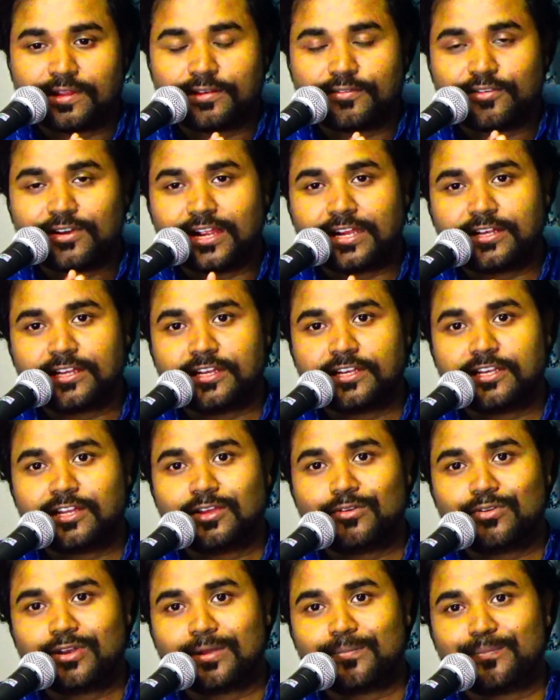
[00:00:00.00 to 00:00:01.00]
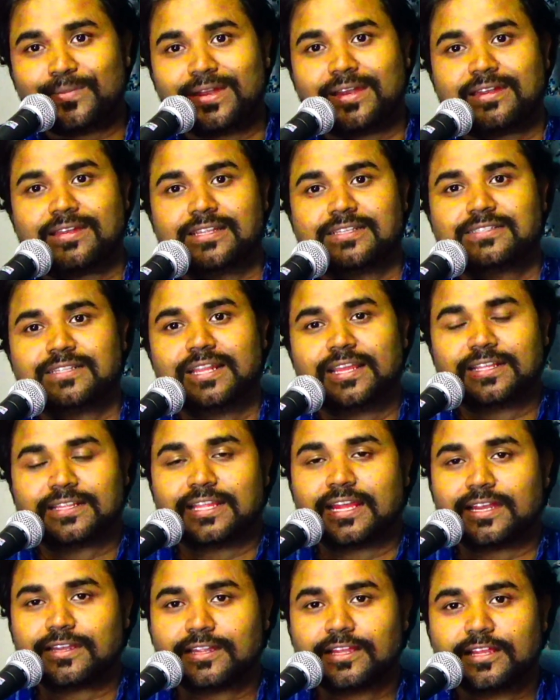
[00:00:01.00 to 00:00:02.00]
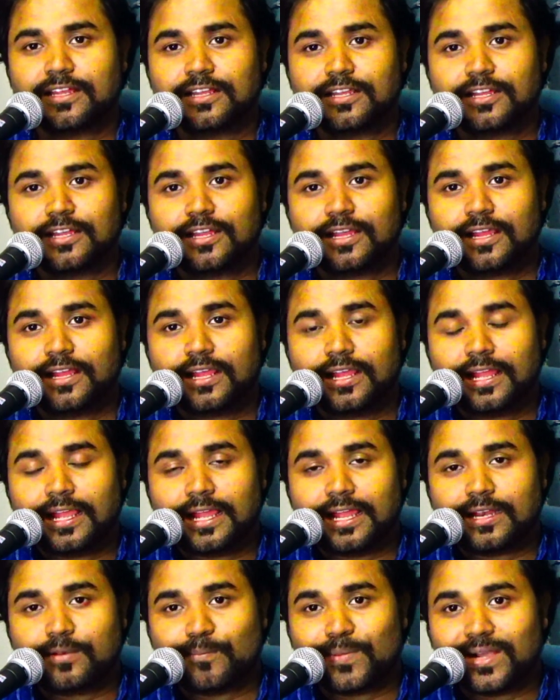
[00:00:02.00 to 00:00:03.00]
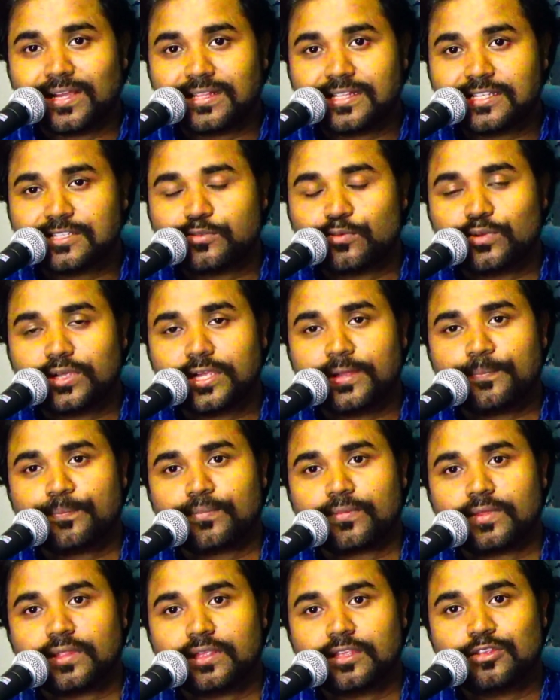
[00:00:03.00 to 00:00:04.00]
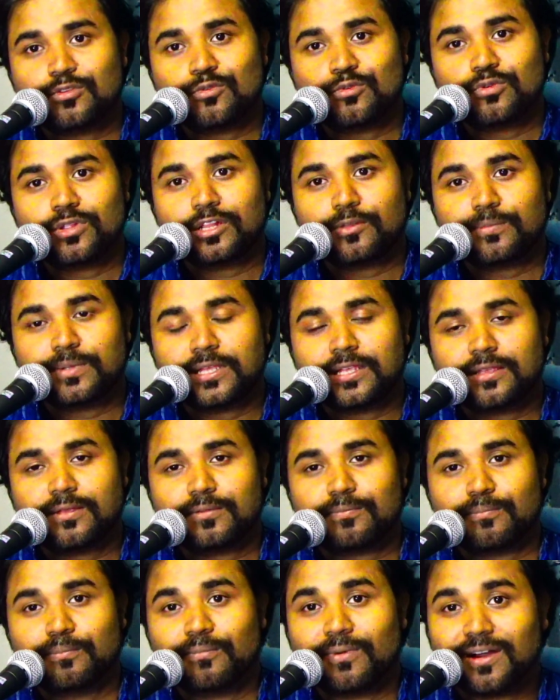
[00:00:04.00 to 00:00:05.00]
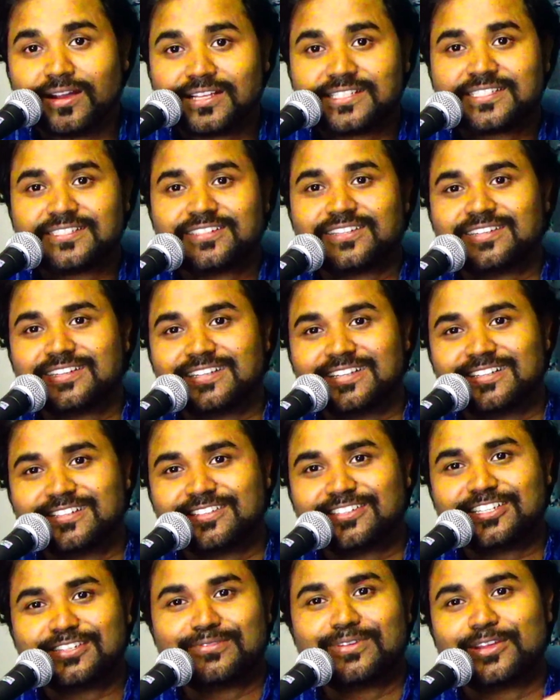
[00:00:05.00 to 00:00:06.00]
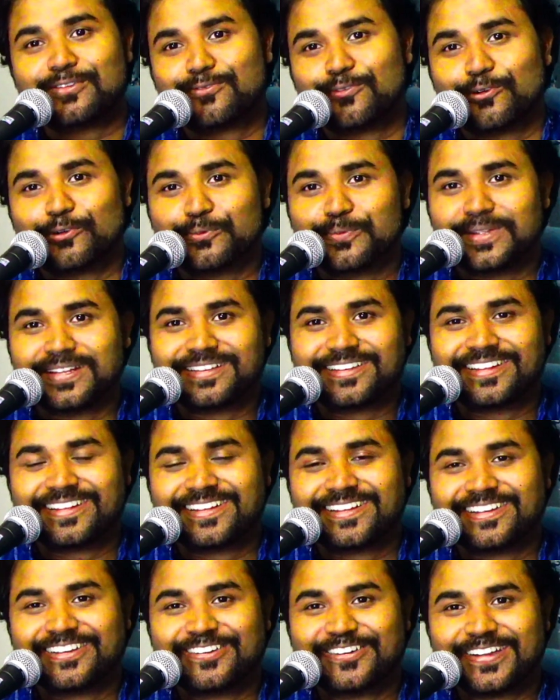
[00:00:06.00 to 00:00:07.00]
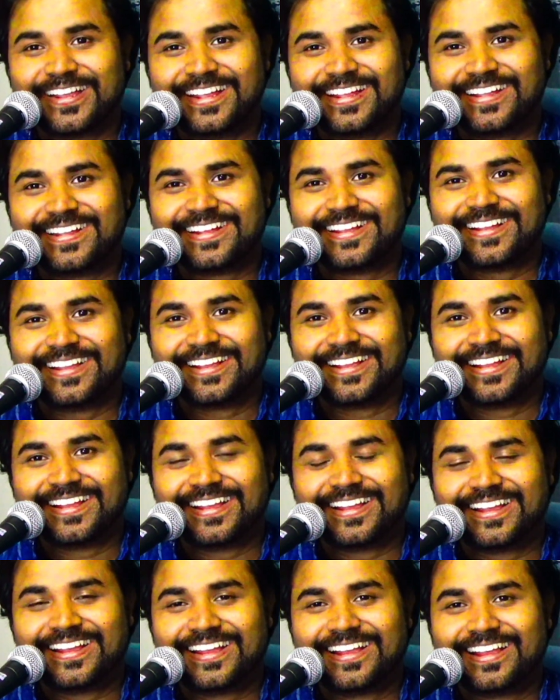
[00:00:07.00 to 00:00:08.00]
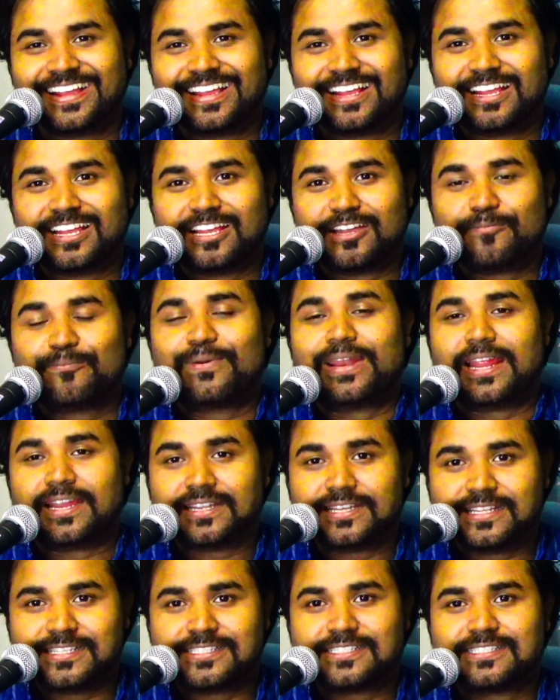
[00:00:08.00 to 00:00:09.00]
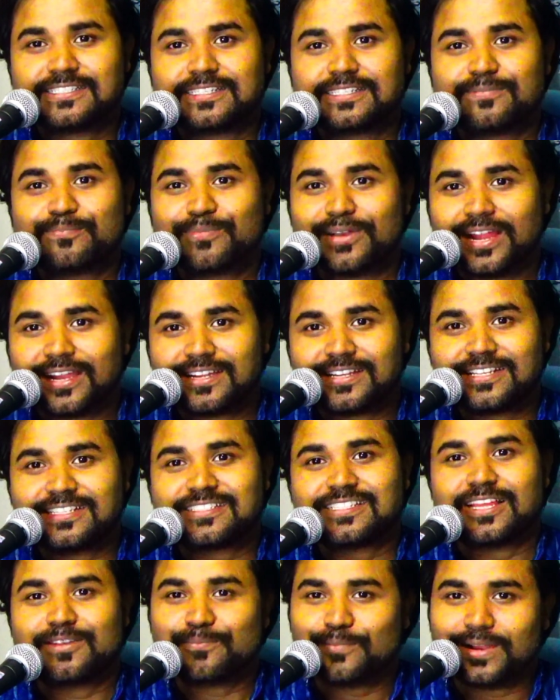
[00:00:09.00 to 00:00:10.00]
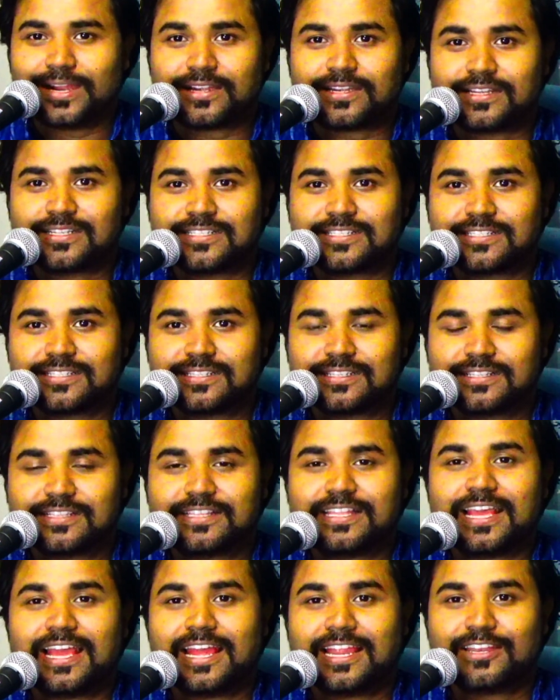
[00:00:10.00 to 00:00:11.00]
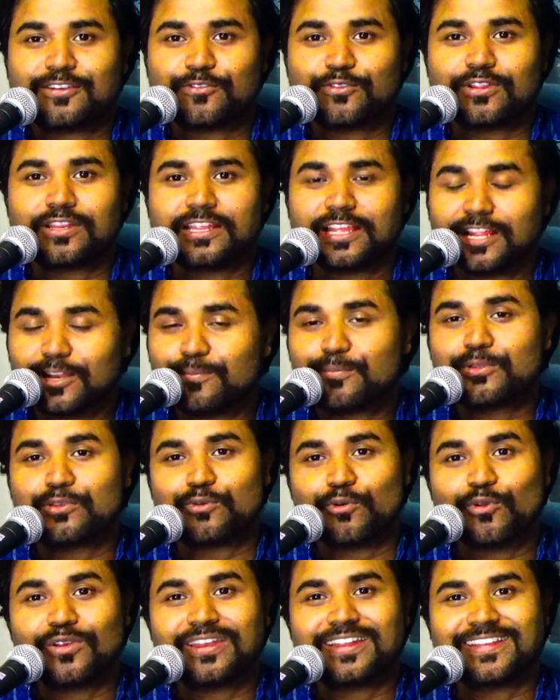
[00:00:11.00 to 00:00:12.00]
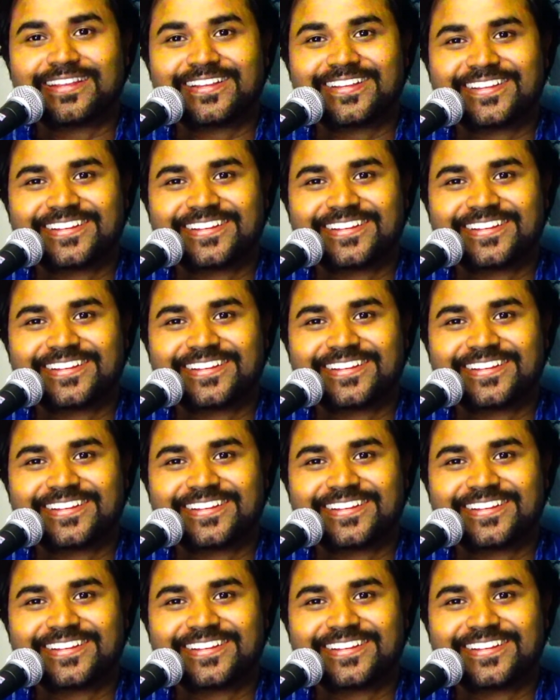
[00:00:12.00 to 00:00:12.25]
write it down and practice like that, and by this way you will be master in 3x4 beat. Okay, practice and practice, that will help you only.